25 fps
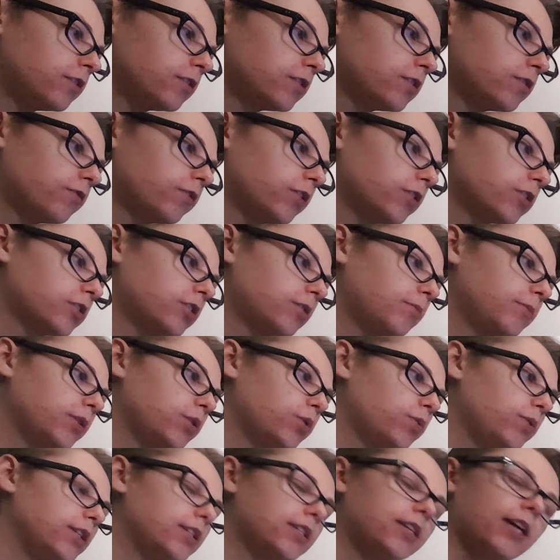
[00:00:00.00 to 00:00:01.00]
intervals are
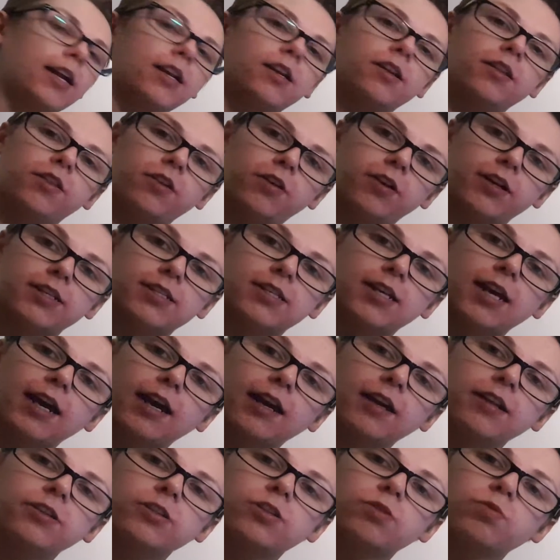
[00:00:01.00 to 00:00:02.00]
between 10 to 30
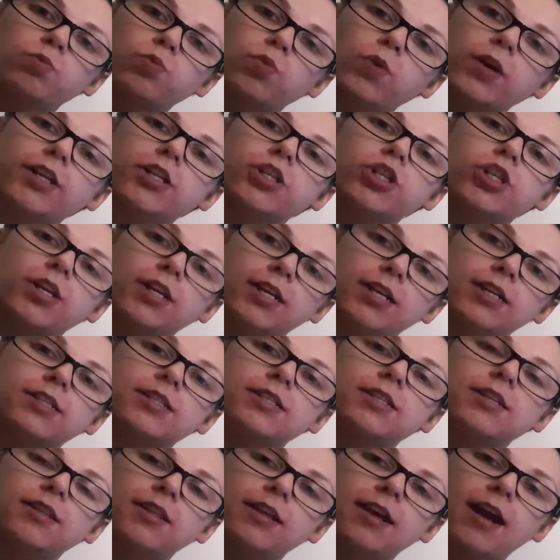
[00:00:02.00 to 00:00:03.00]
seconds, which
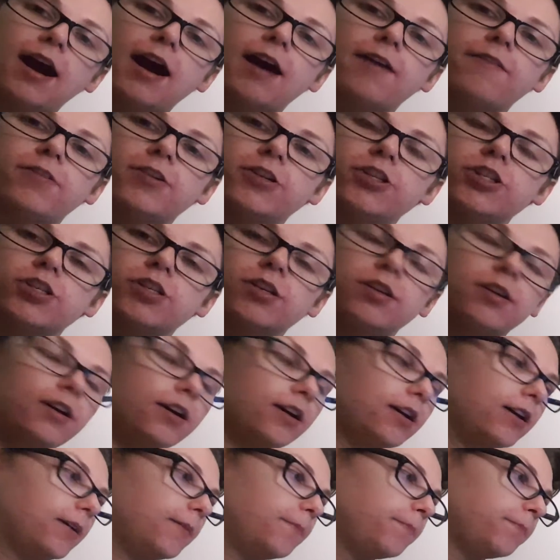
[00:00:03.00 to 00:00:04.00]
is the average
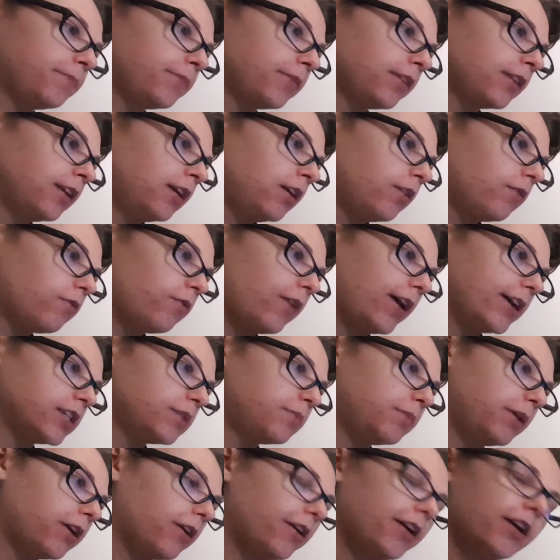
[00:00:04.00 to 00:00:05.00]

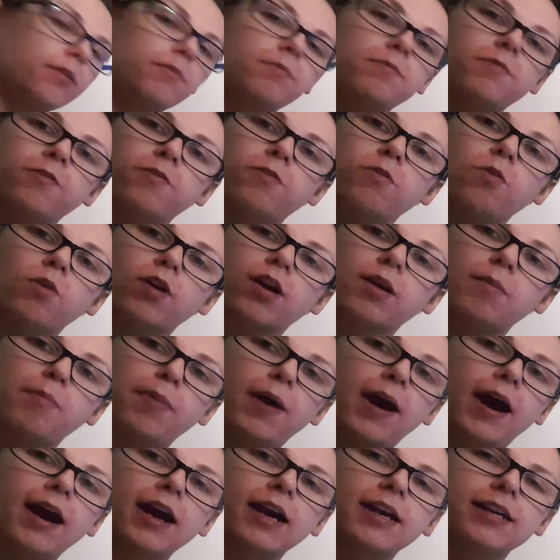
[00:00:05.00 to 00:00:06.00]
rest period for a
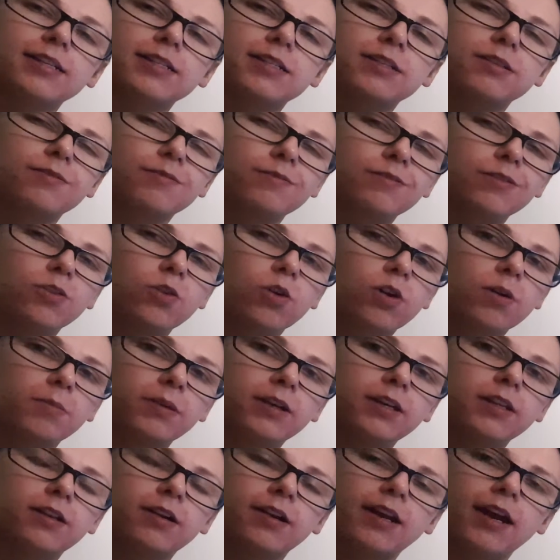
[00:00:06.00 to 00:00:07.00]
back. Is
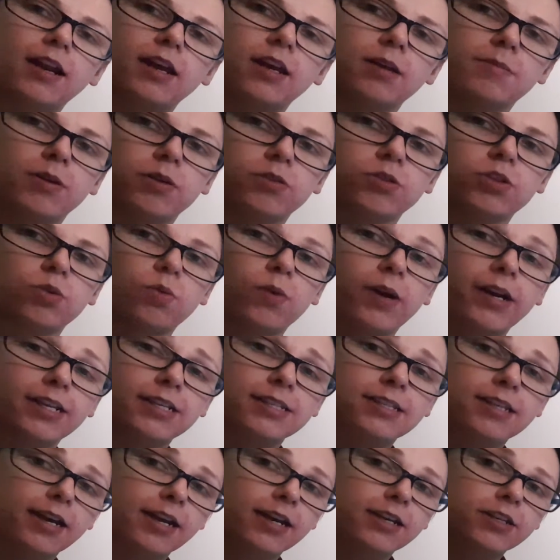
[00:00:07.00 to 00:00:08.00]
normally they're getting about 20
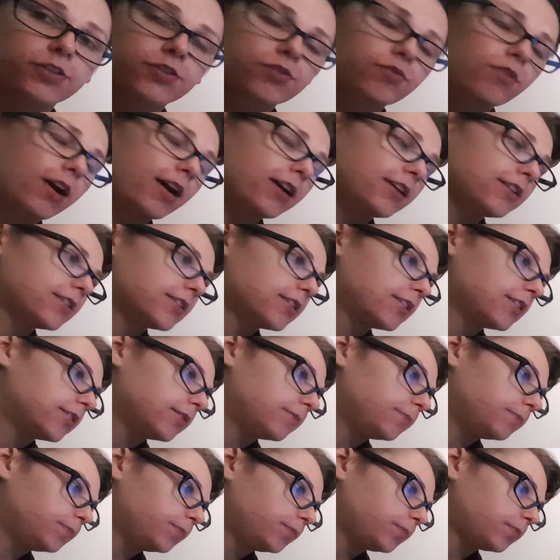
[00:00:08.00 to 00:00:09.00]
seconds rest,
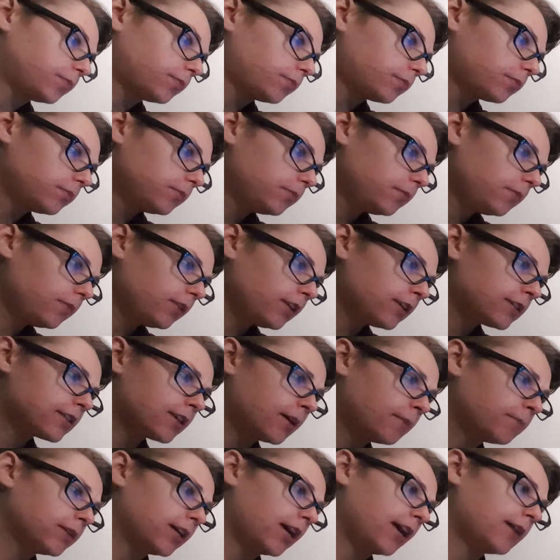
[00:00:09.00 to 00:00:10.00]

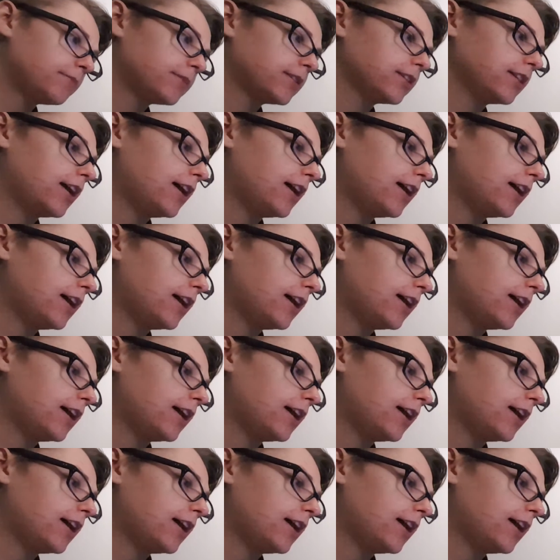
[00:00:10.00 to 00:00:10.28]
sometimes